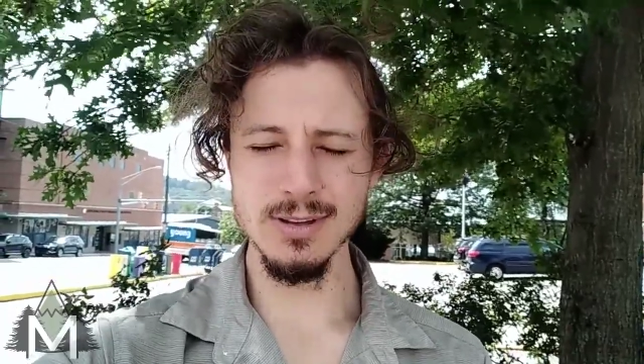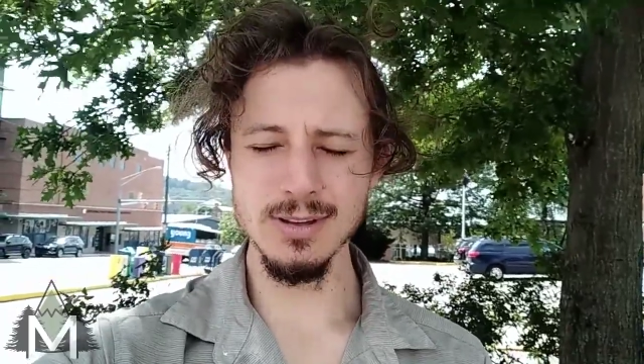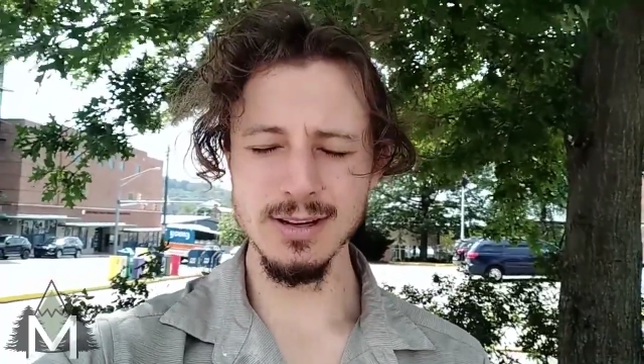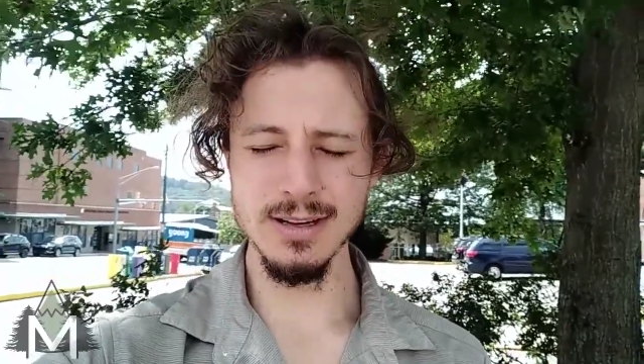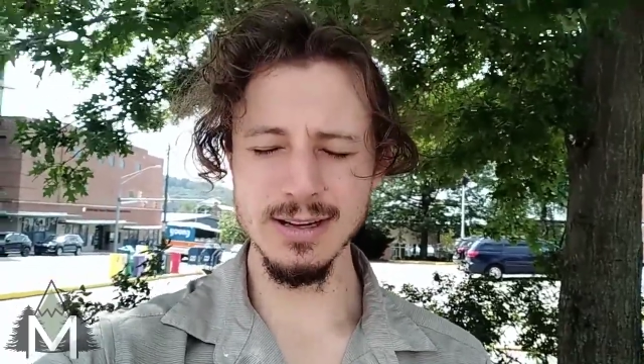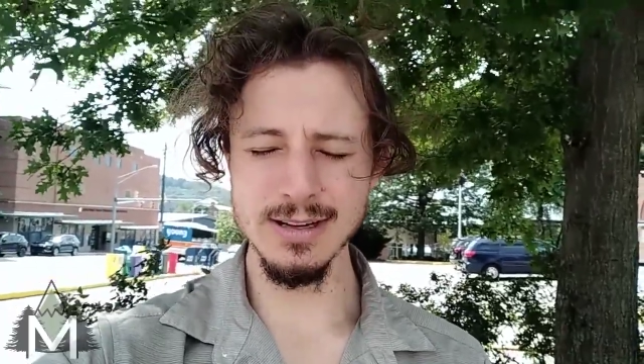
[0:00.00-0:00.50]

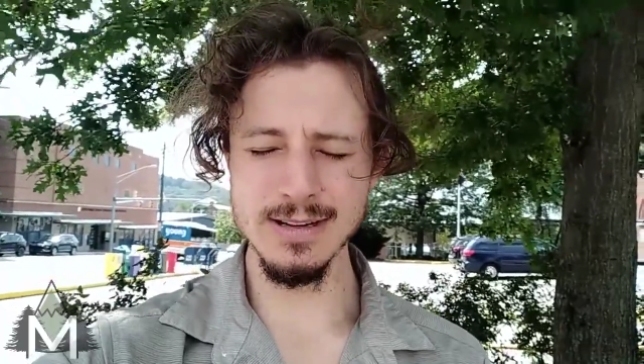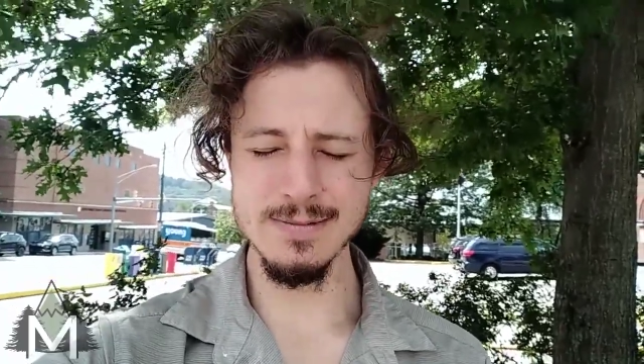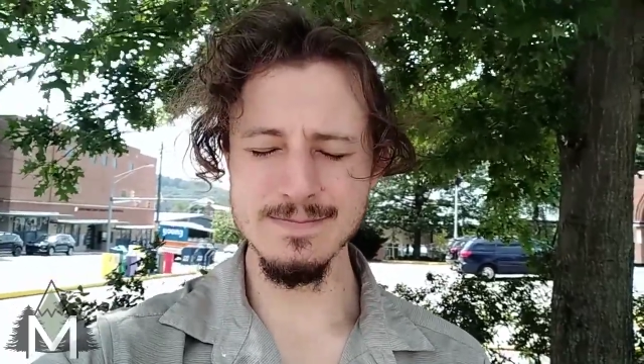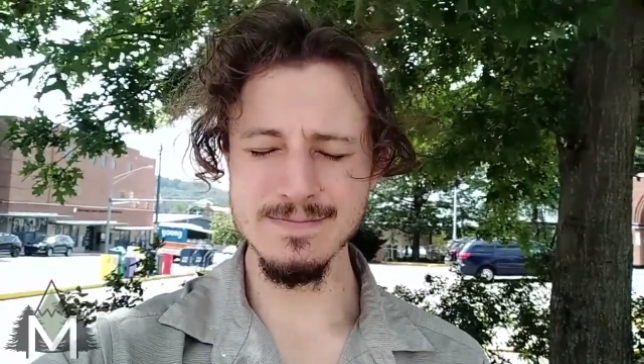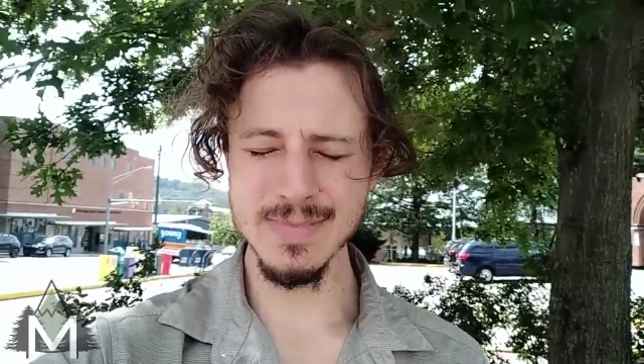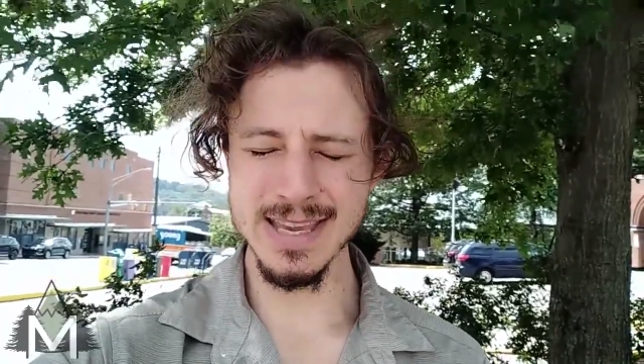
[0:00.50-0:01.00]

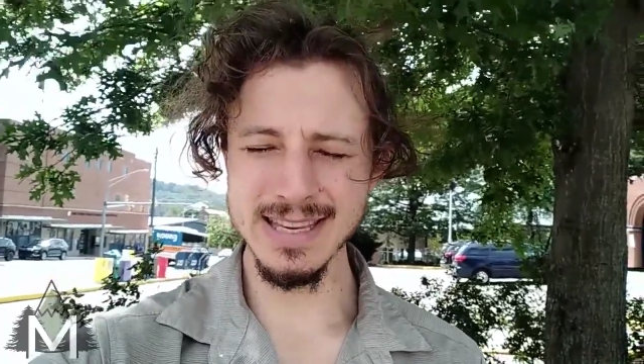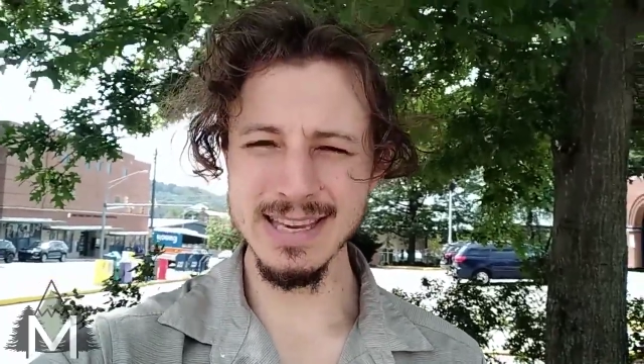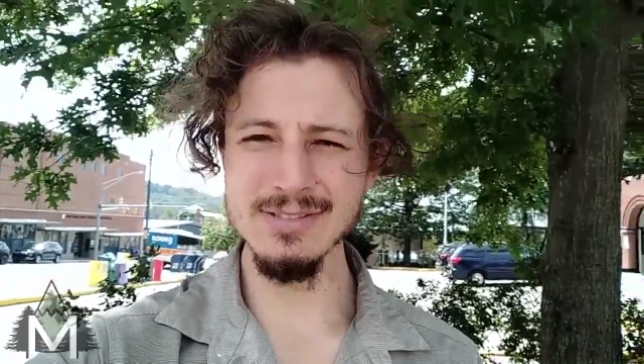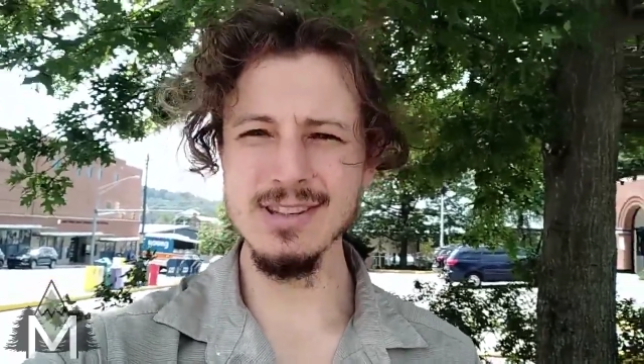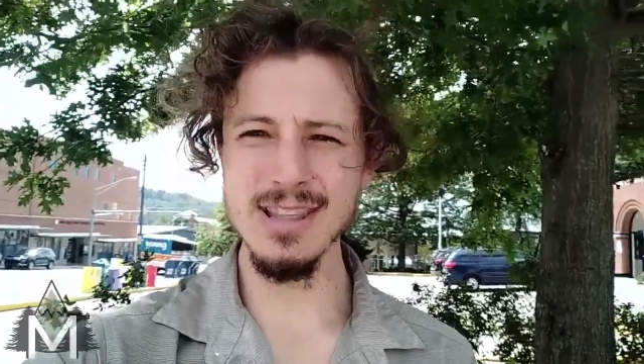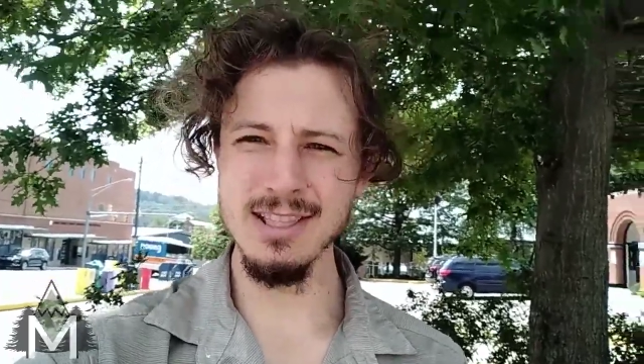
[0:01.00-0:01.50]
It
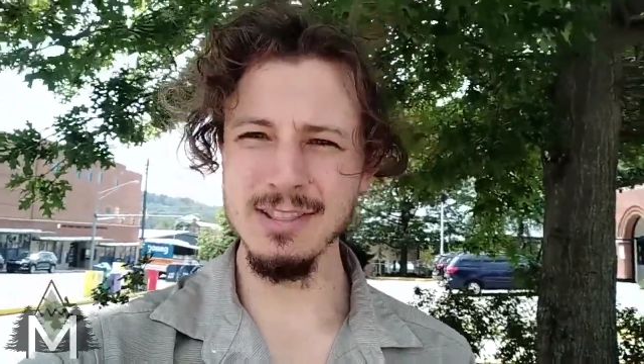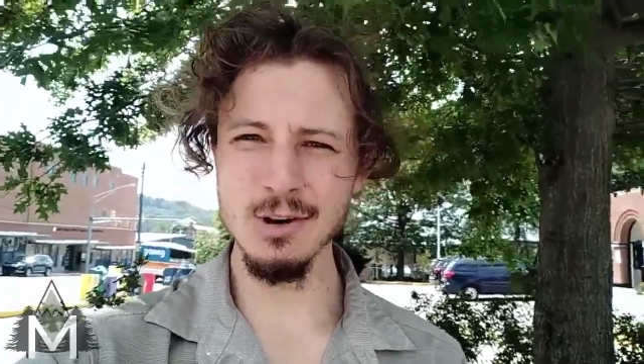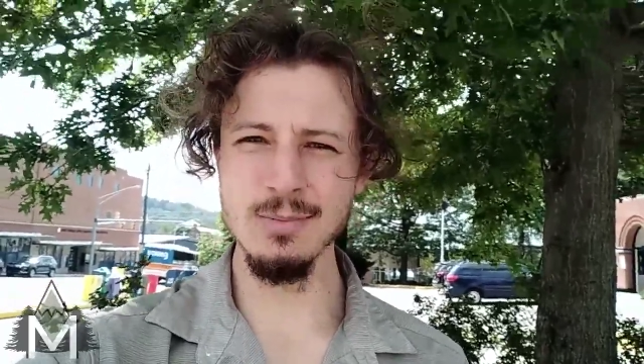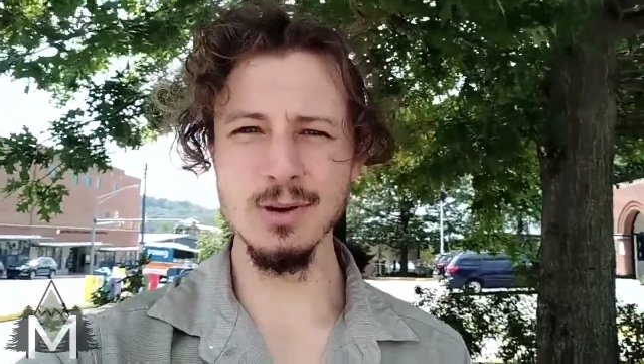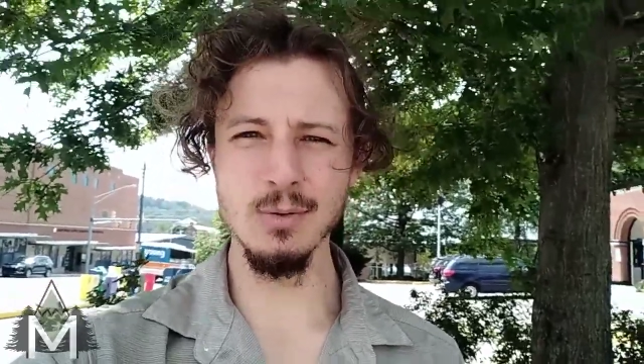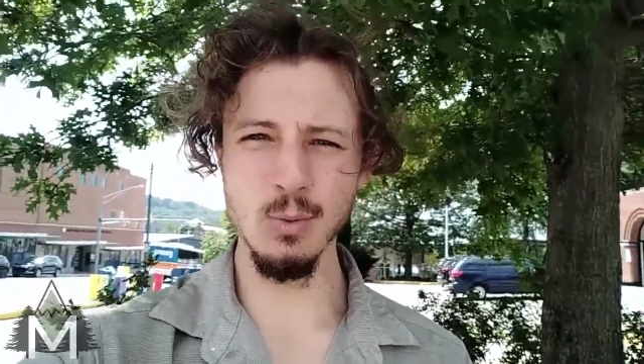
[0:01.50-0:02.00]
gives you that little
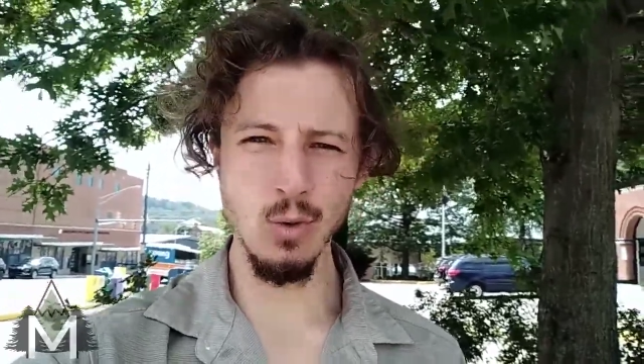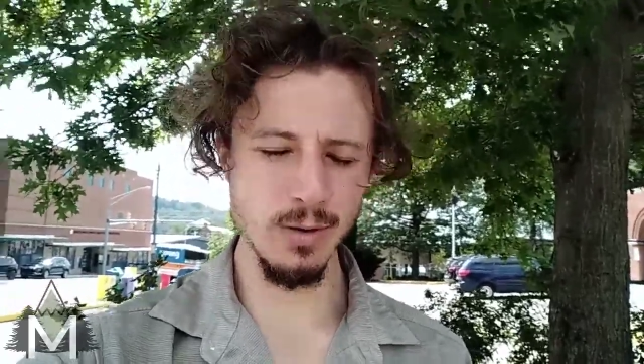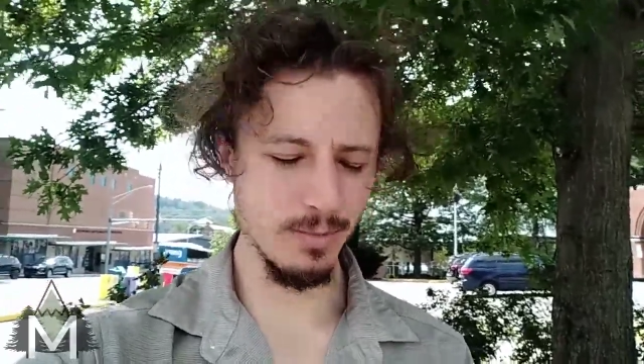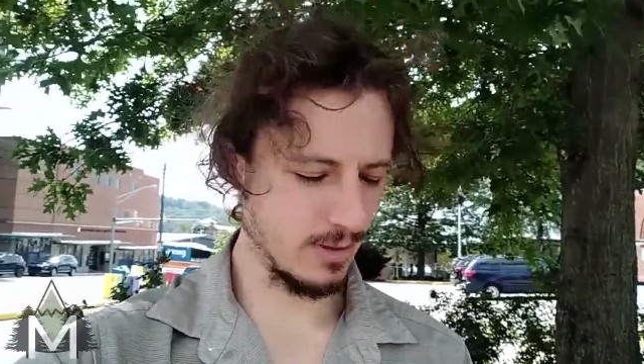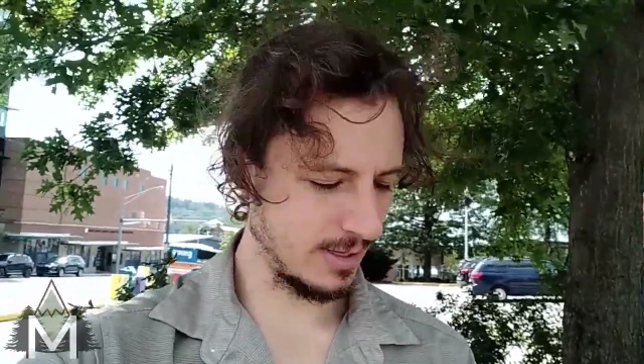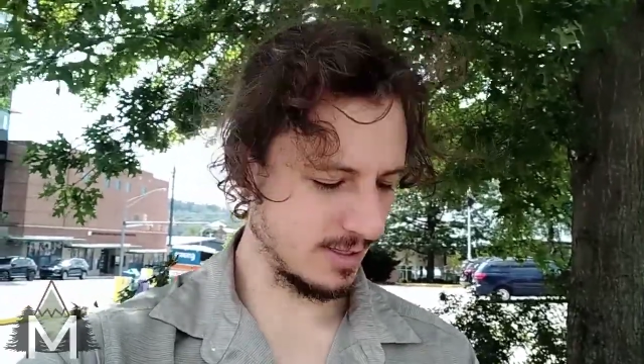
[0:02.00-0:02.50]
bit of
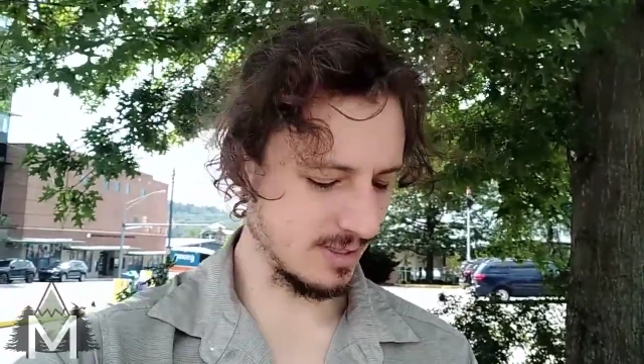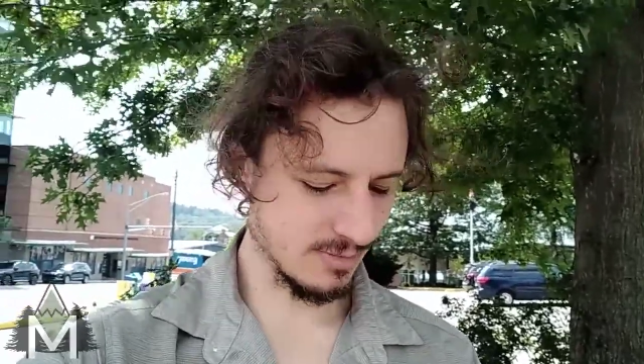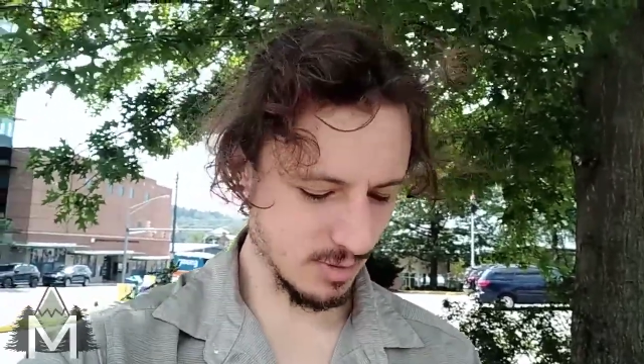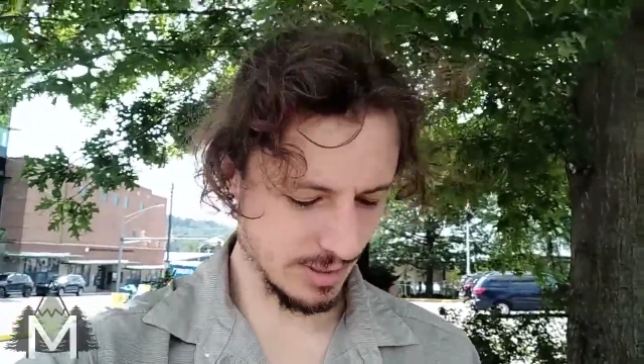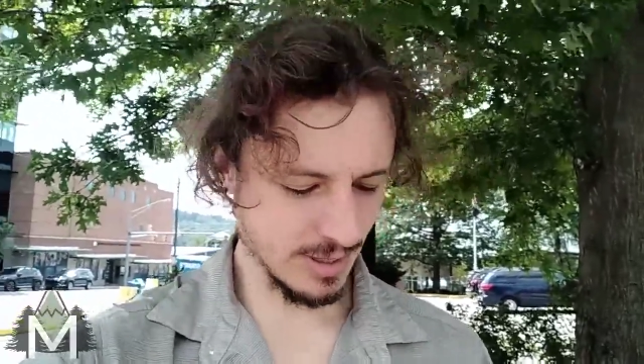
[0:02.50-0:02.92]
warmth, and it's really